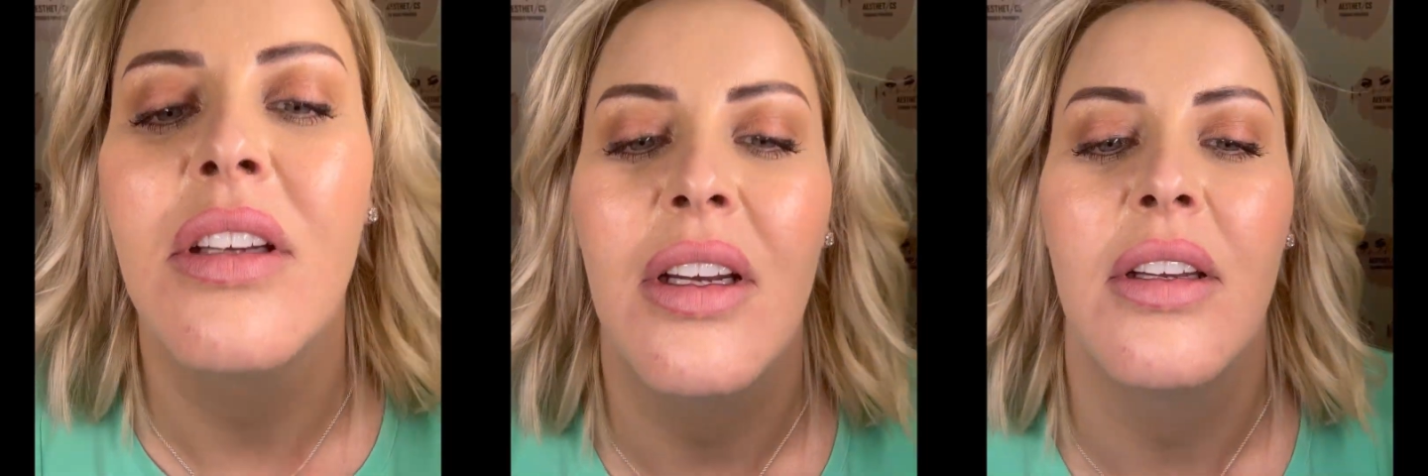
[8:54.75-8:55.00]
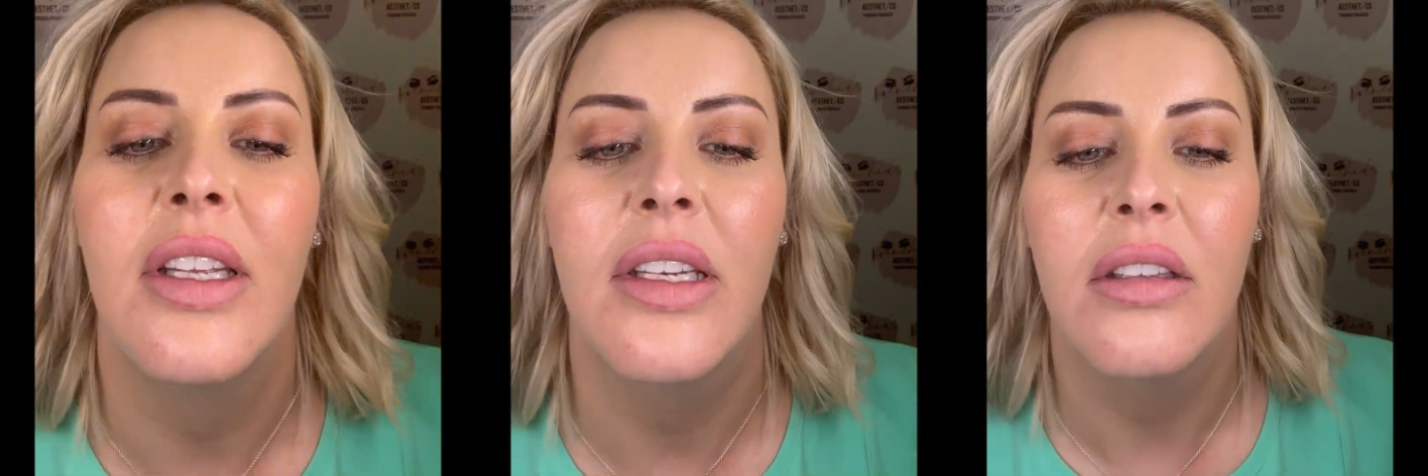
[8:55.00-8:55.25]

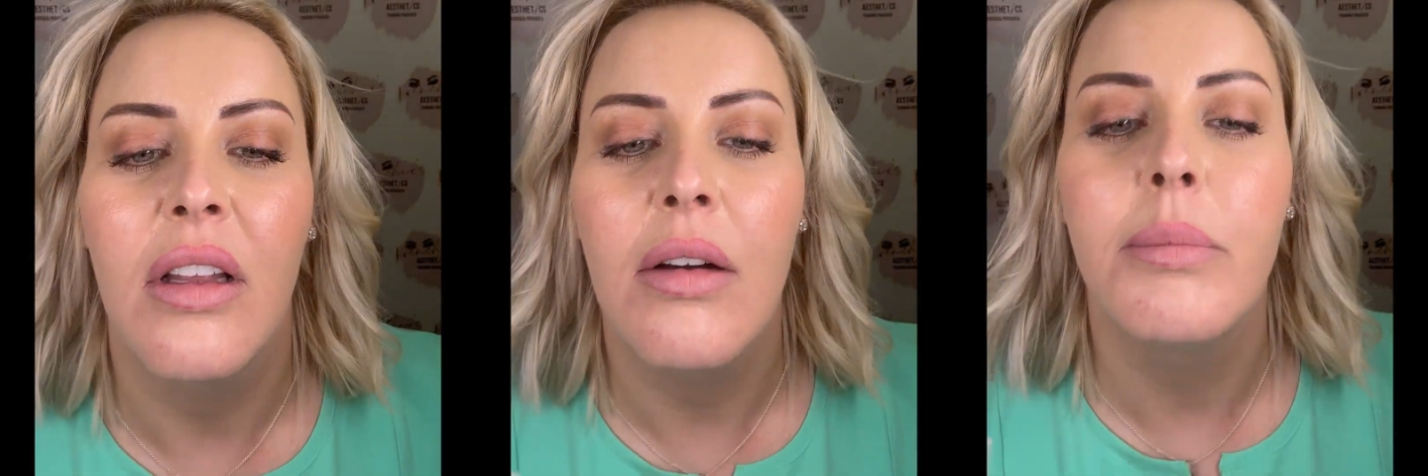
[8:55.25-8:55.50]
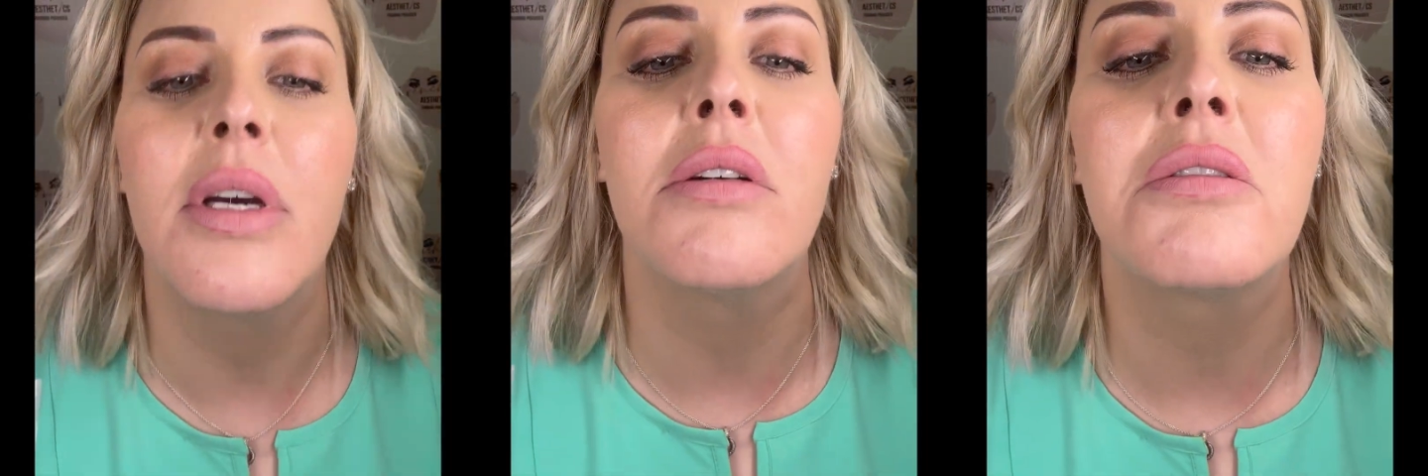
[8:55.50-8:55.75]
I need a lot
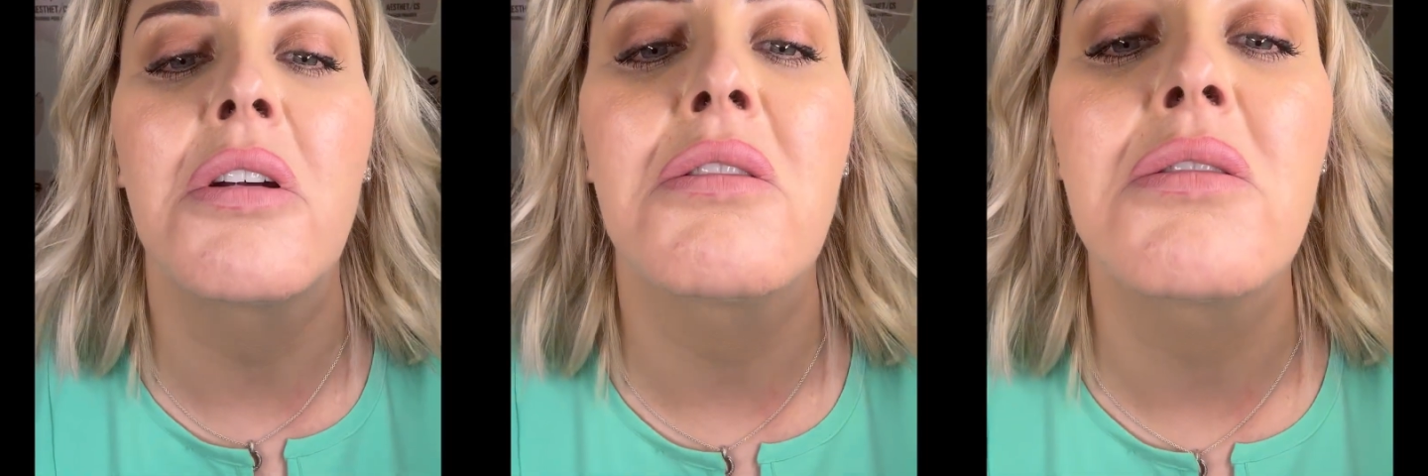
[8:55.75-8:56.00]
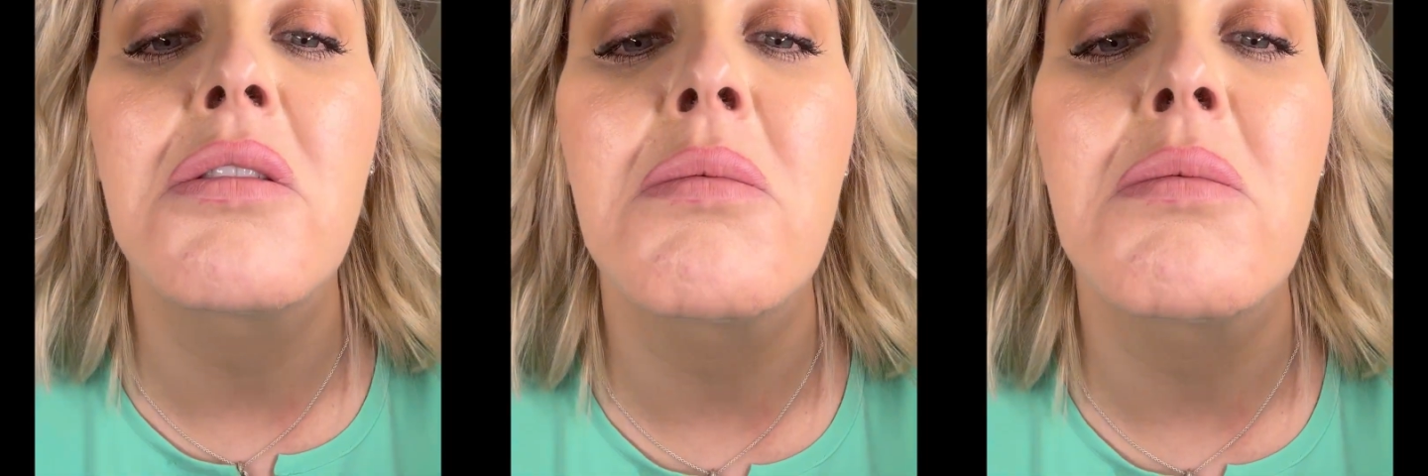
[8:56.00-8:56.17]
of Botox at the